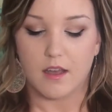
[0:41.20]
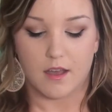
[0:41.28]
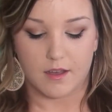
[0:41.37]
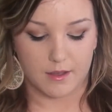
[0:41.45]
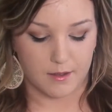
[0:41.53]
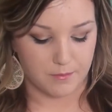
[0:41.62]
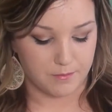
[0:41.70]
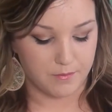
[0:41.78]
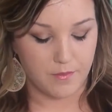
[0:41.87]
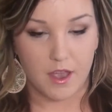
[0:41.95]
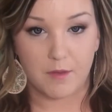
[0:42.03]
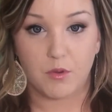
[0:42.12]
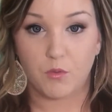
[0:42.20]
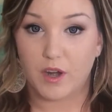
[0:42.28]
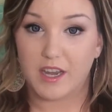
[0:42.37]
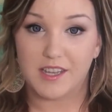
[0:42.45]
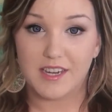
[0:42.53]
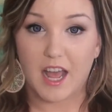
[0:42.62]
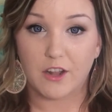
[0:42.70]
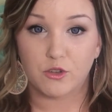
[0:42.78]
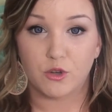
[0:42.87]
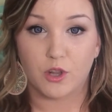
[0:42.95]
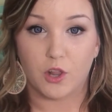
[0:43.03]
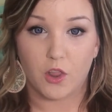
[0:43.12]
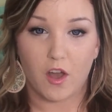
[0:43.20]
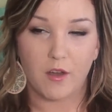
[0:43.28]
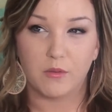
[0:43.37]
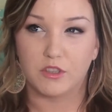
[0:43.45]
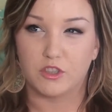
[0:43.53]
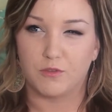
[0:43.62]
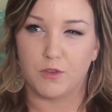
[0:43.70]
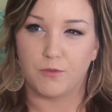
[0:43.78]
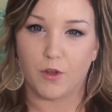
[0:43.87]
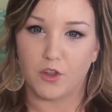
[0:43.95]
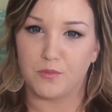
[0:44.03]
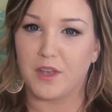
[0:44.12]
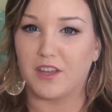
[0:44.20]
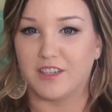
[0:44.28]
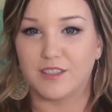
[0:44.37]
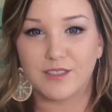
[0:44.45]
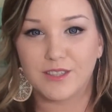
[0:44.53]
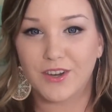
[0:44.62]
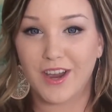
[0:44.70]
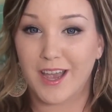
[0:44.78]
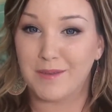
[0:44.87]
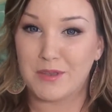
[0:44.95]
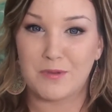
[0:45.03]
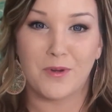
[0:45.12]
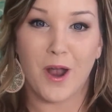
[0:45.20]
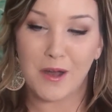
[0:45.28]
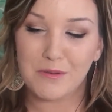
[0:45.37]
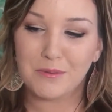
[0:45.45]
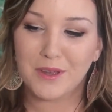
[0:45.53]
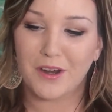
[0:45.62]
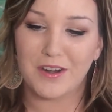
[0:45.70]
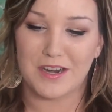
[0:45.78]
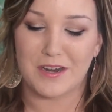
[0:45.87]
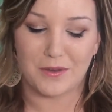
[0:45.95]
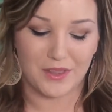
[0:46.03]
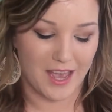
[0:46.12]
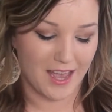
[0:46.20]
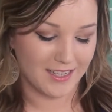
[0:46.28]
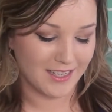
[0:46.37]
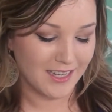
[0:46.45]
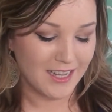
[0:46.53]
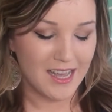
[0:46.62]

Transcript: I've been wearing it natural a lot, which if you follow me on Instagram, you probably already know that,